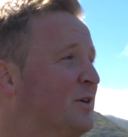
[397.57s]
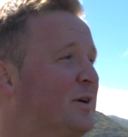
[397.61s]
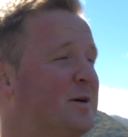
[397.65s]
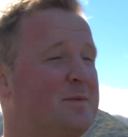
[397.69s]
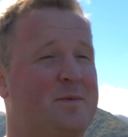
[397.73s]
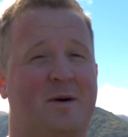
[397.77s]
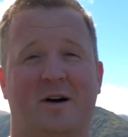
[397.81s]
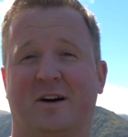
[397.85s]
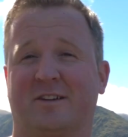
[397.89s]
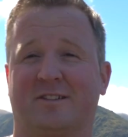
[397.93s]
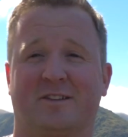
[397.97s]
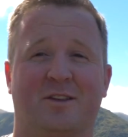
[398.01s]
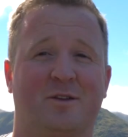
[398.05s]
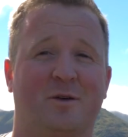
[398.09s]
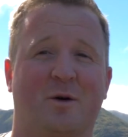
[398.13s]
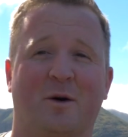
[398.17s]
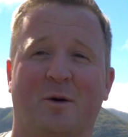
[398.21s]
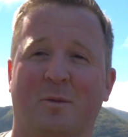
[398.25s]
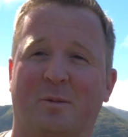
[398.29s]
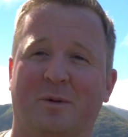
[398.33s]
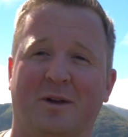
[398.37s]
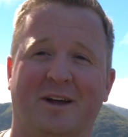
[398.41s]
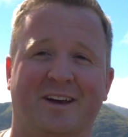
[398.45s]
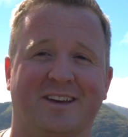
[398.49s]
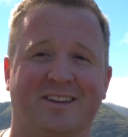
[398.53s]
though I parked in the
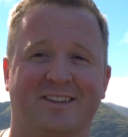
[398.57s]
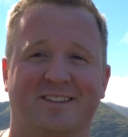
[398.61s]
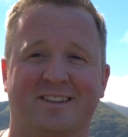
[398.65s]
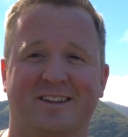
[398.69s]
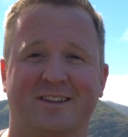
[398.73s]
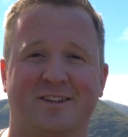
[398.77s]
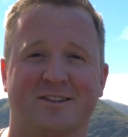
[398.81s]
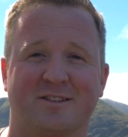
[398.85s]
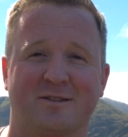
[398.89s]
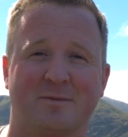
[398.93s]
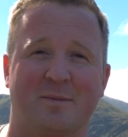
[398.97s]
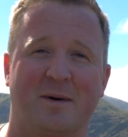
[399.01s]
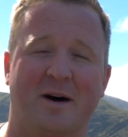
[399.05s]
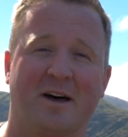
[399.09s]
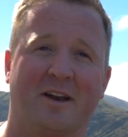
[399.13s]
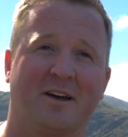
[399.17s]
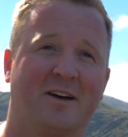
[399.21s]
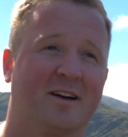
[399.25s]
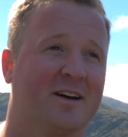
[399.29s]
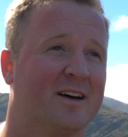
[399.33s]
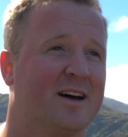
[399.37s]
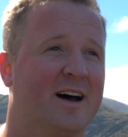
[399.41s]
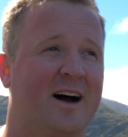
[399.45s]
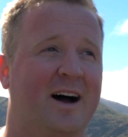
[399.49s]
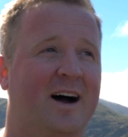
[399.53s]
wrong place, it doesn't
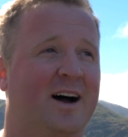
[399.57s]
matter.